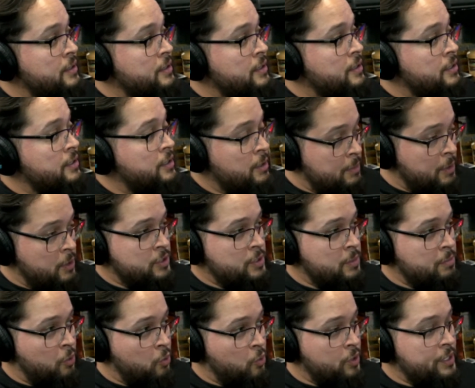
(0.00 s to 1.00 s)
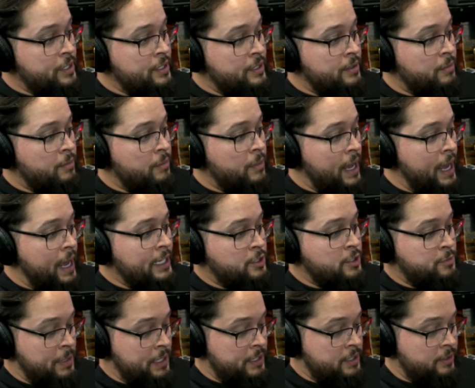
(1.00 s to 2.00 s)
the most important
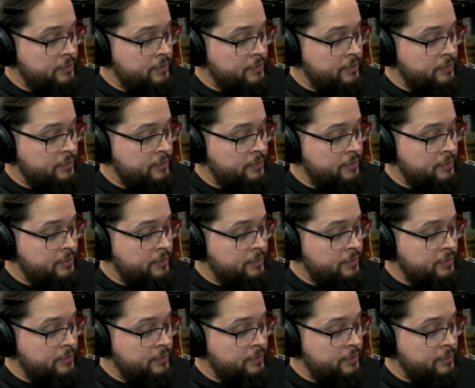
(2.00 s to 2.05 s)
aspect of